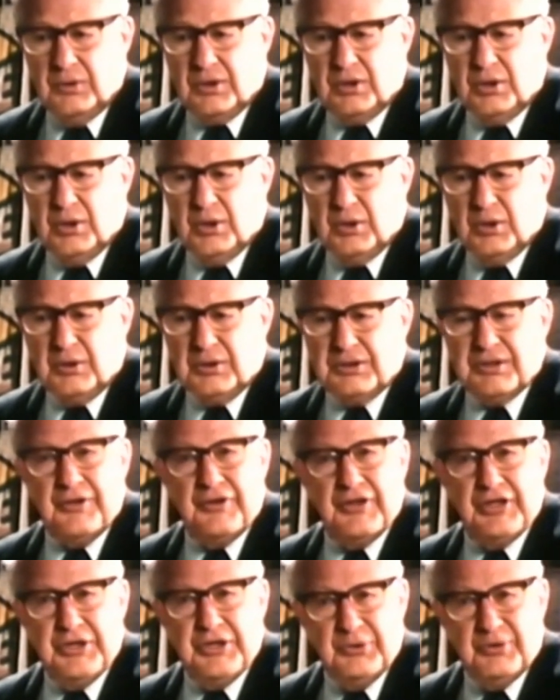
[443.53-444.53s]
called the
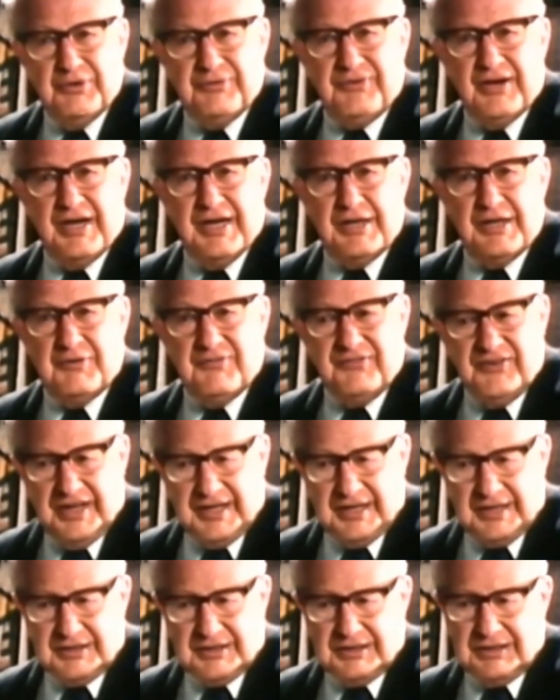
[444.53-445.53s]
unified
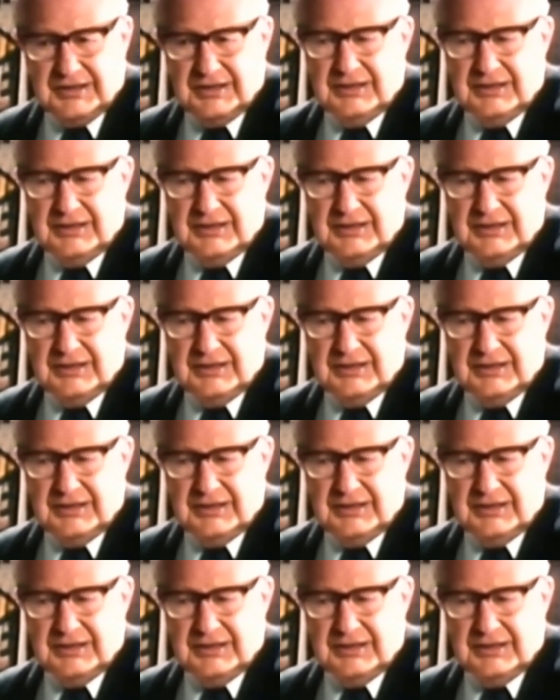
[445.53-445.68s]
effect